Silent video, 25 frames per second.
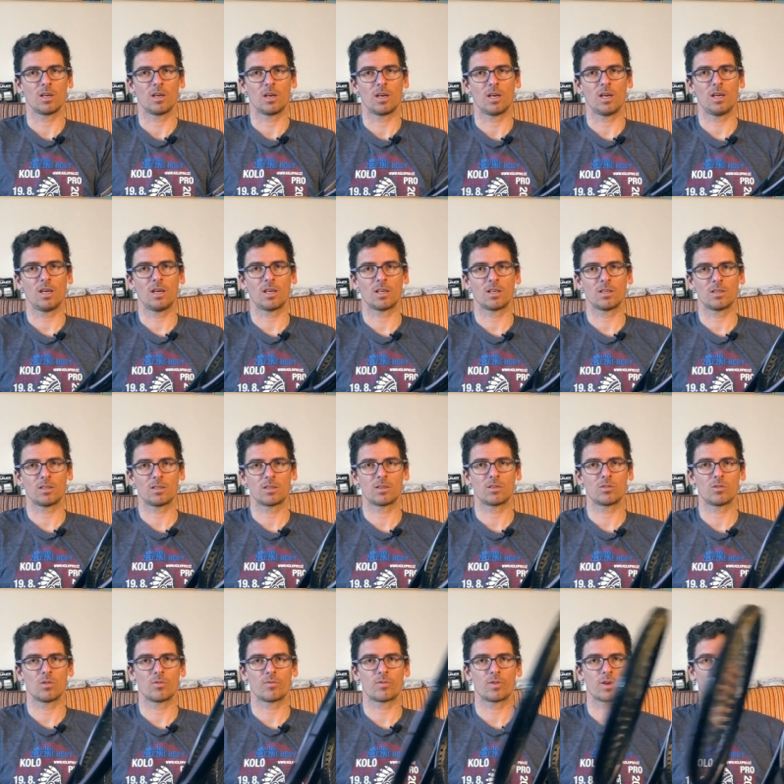And
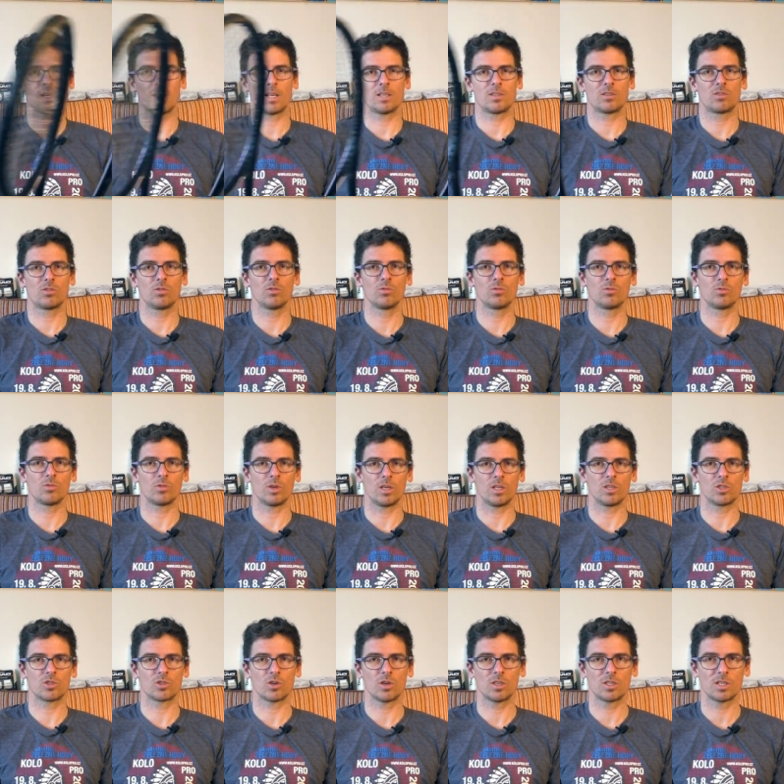don't forget to
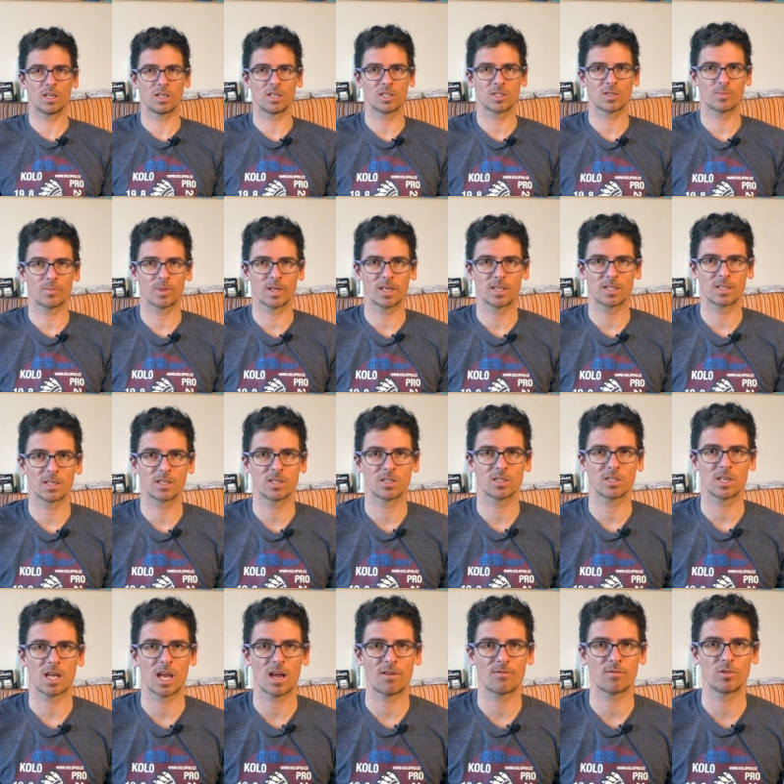enjoy tennis, play tennis
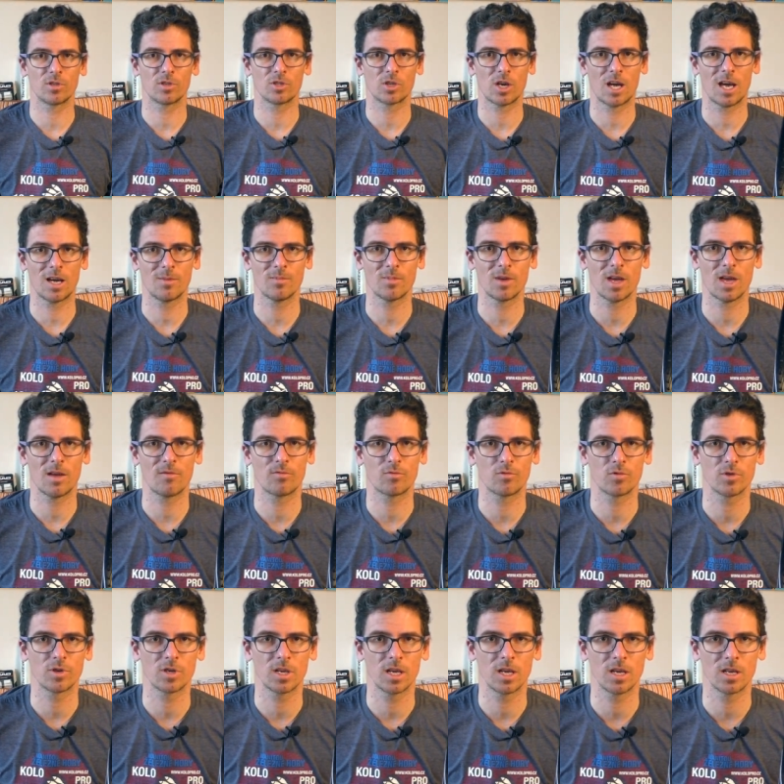every time,
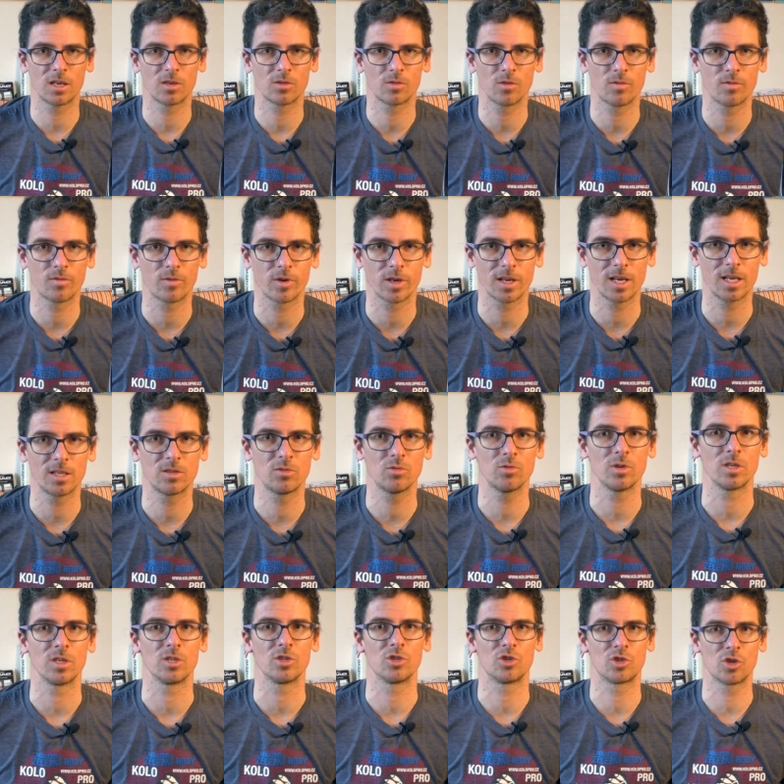every day, and don't forget to
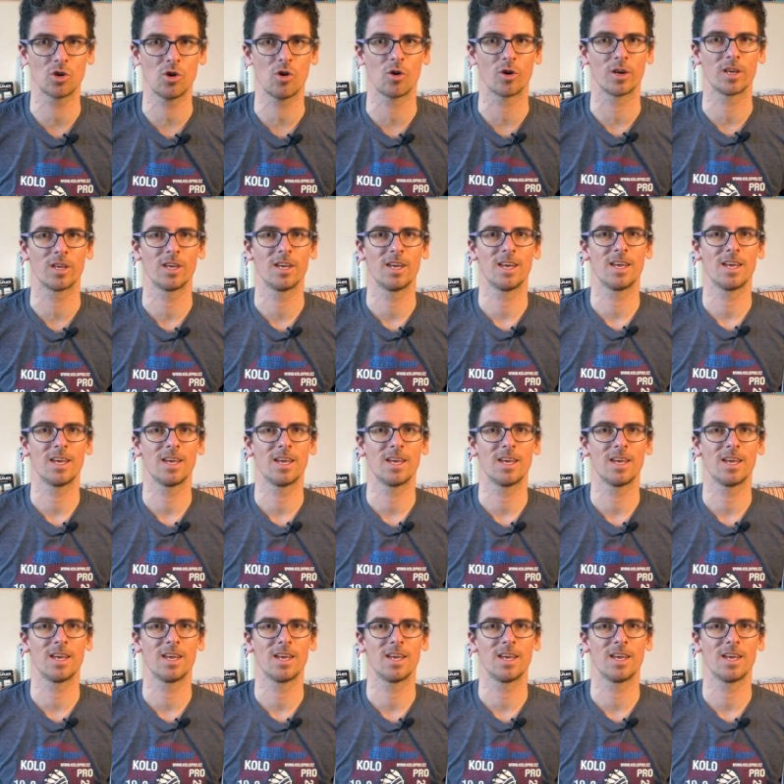enjoy